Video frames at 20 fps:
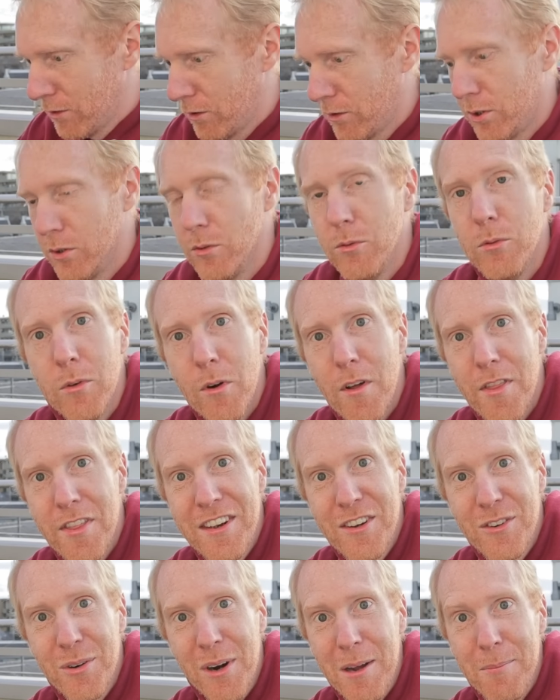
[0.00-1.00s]
to
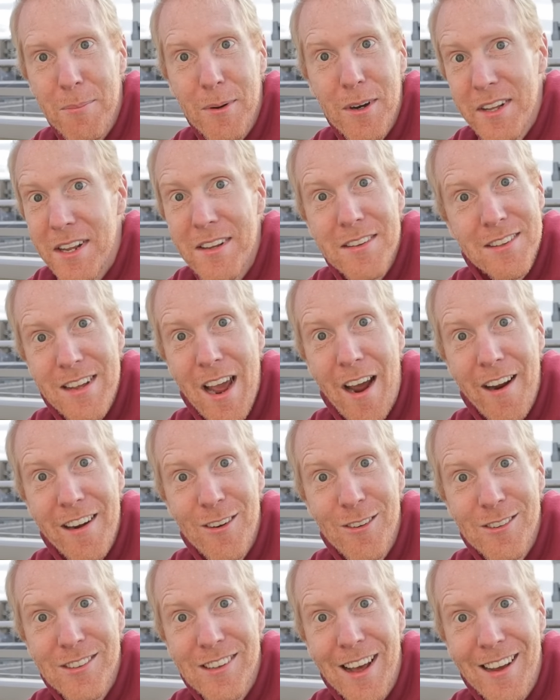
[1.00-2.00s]
the tripod and see how it
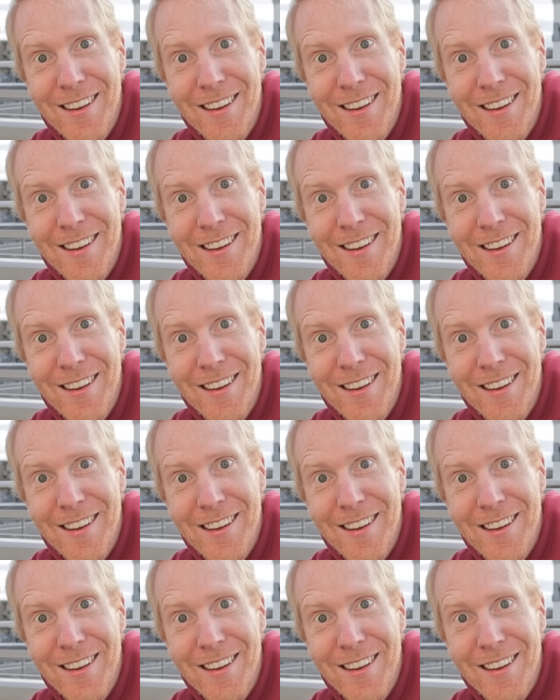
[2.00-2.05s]
looks